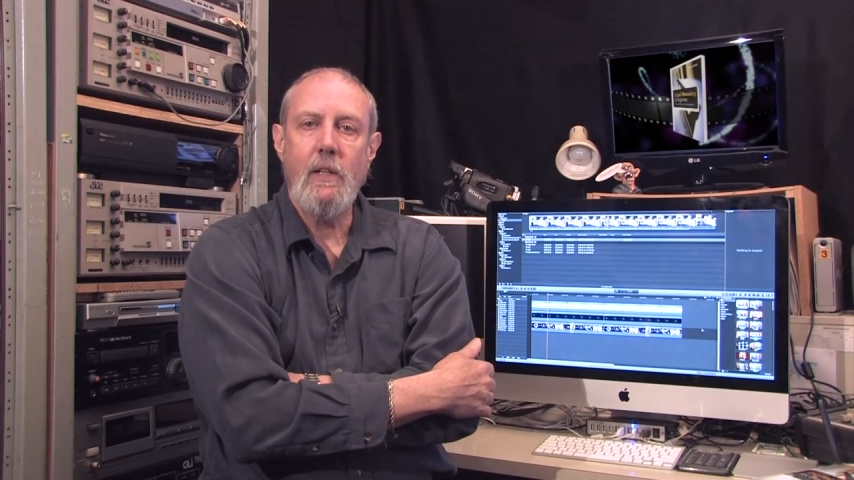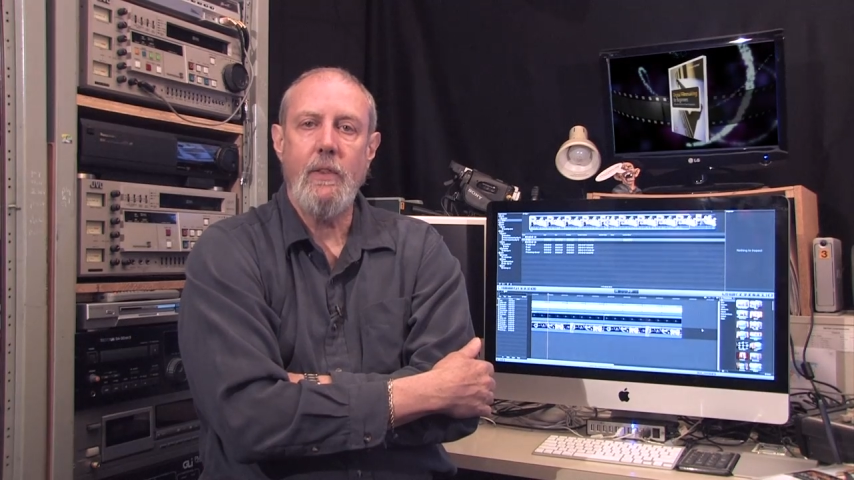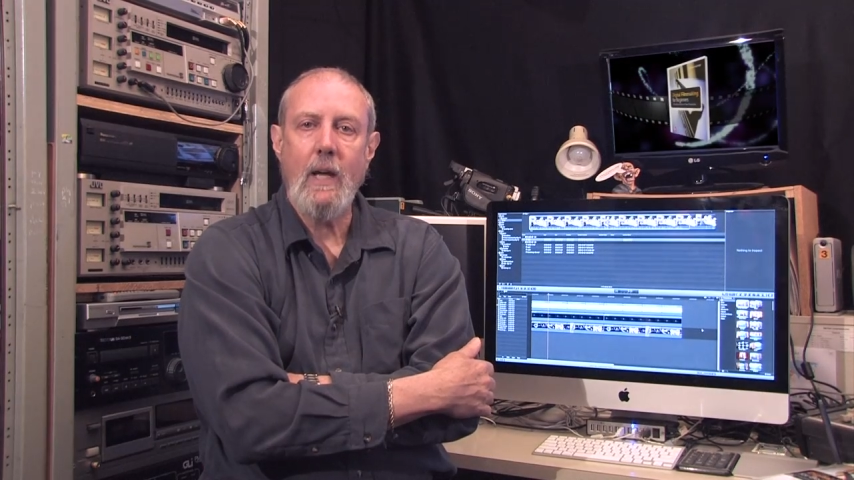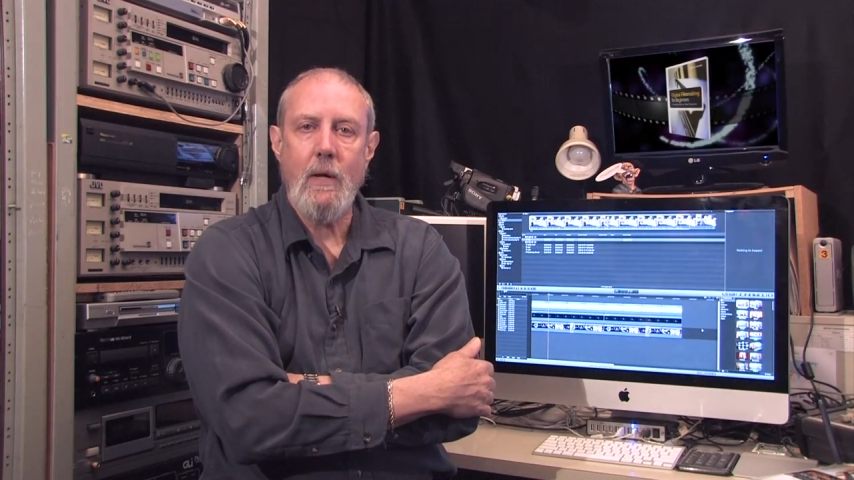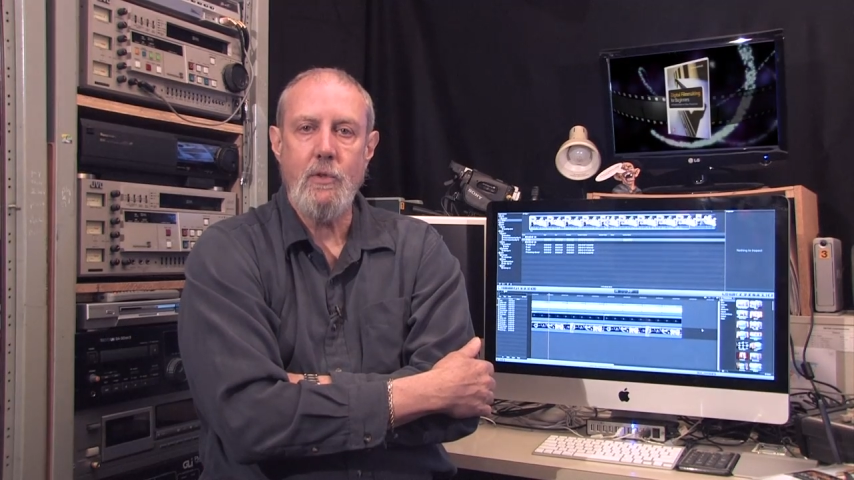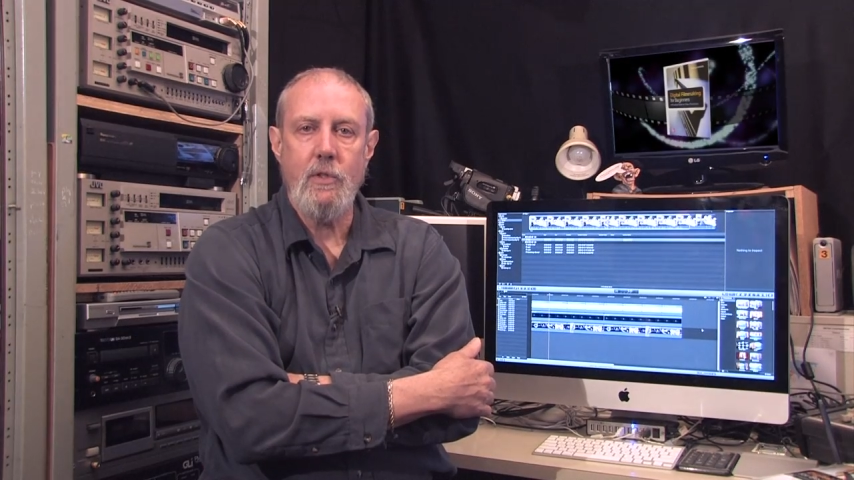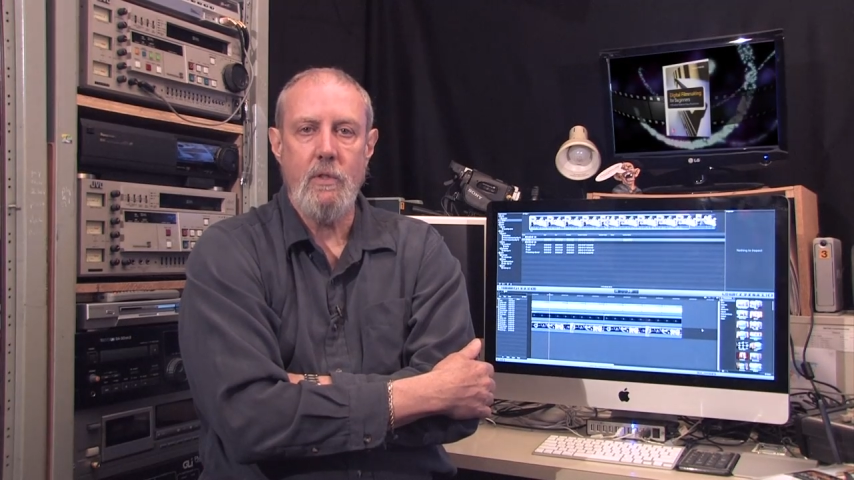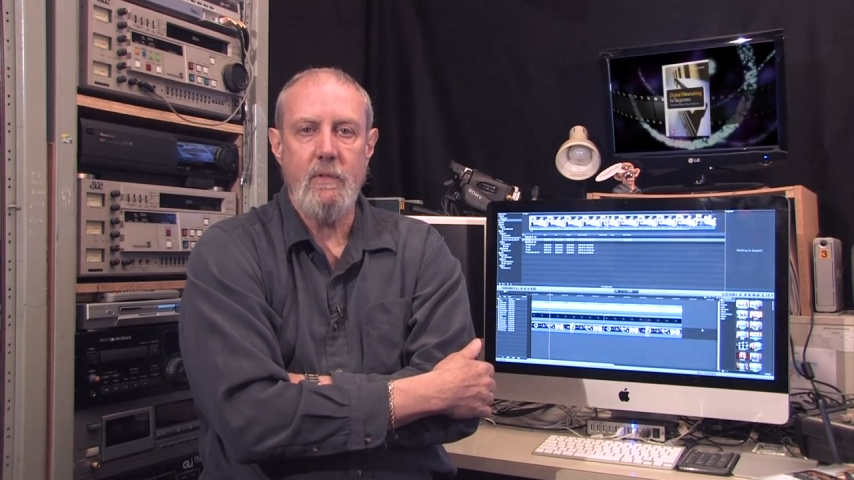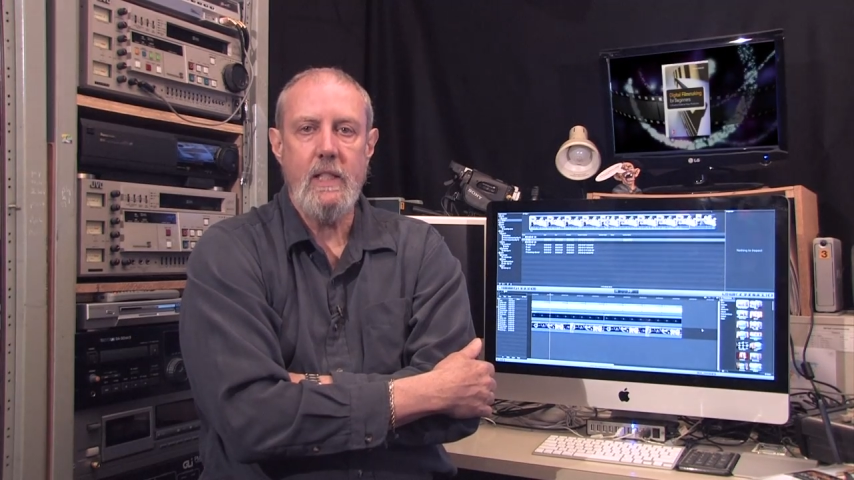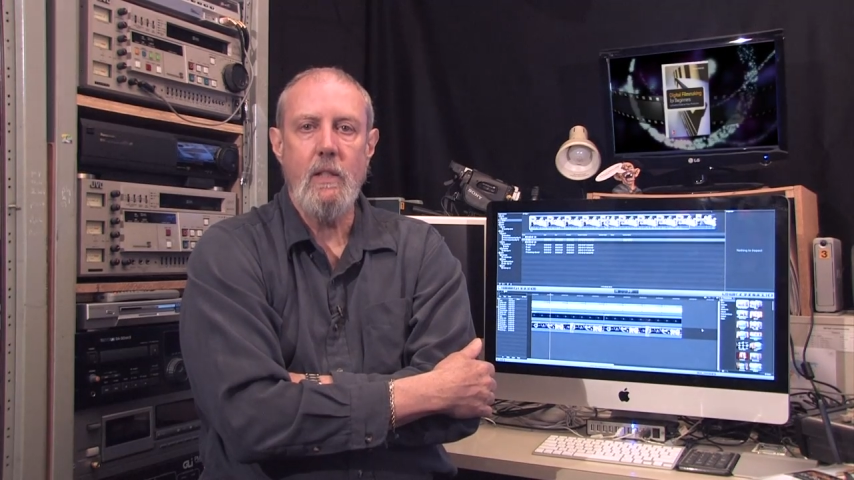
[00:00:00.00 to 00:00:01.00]
thousands
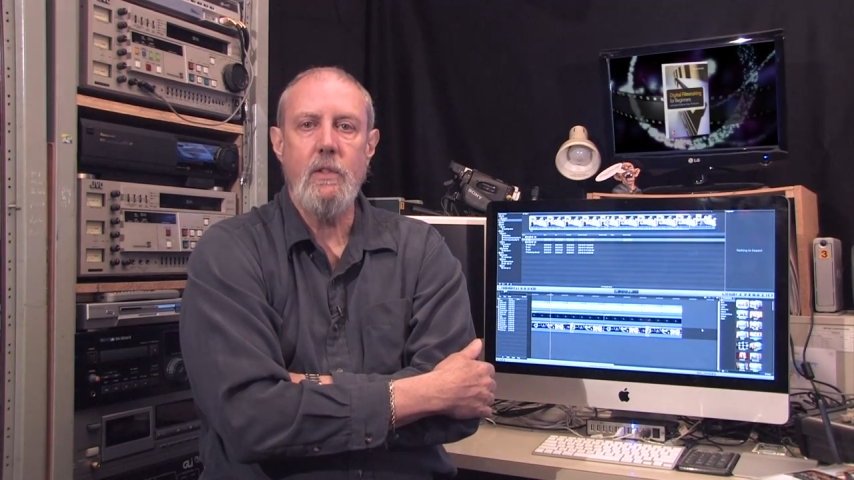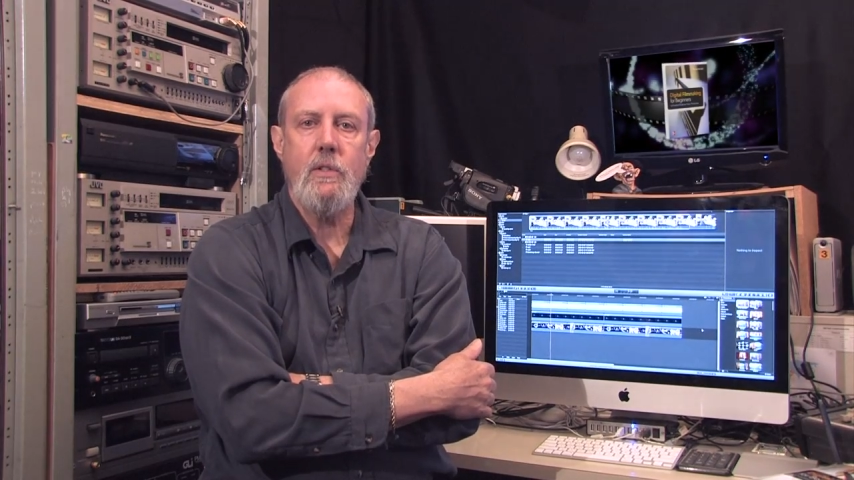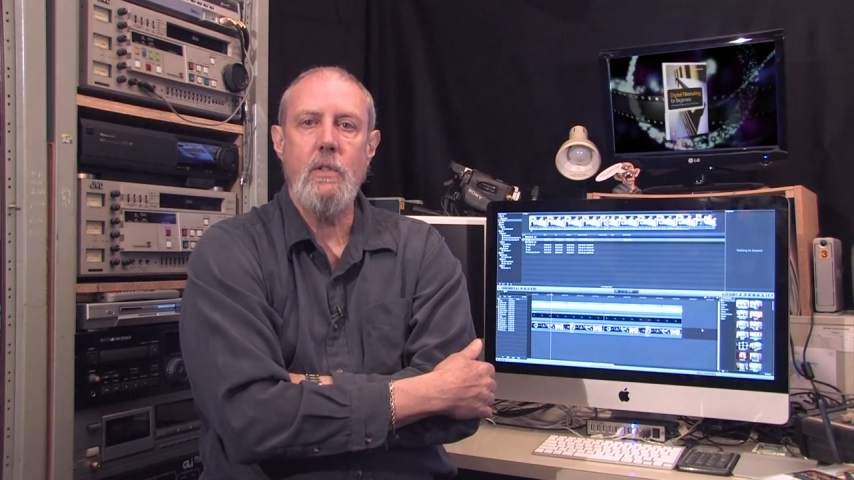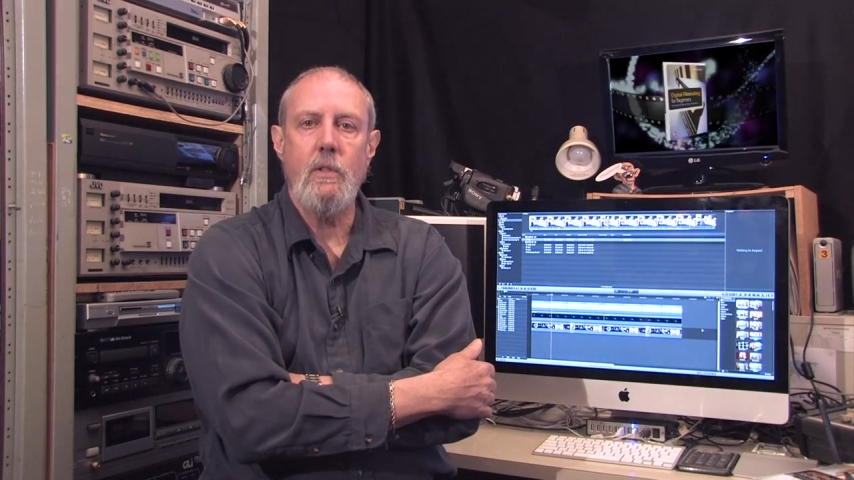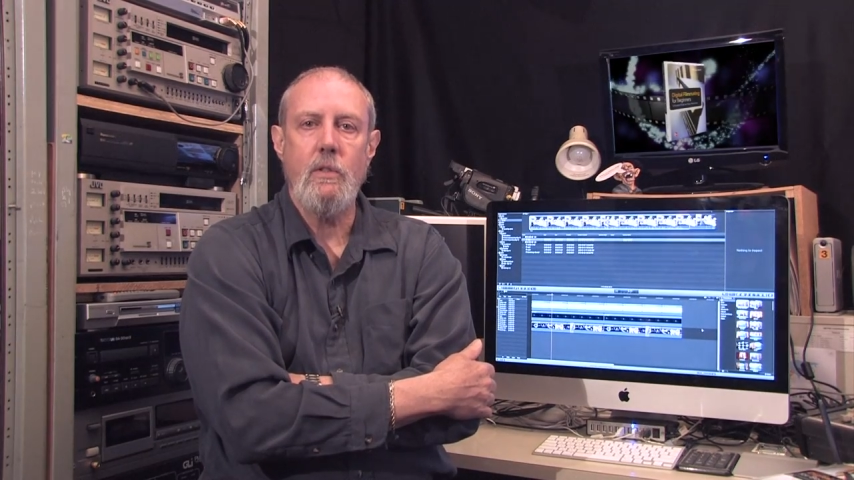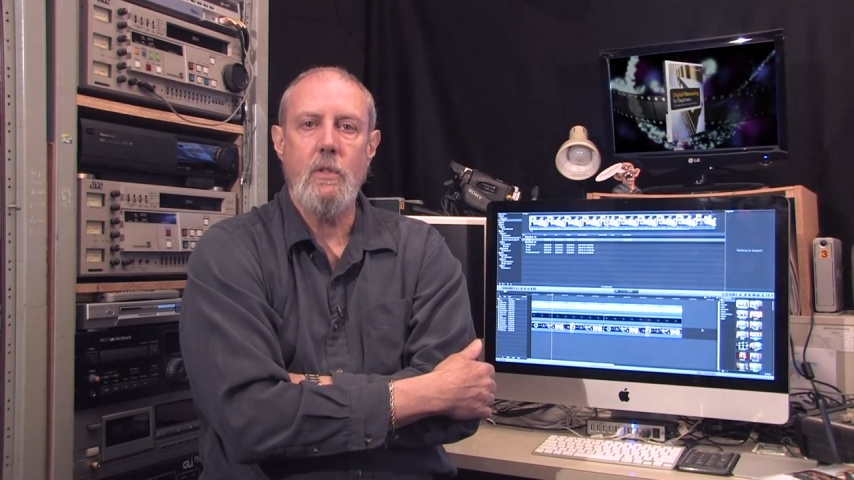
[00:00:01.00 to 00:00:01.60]
of eager students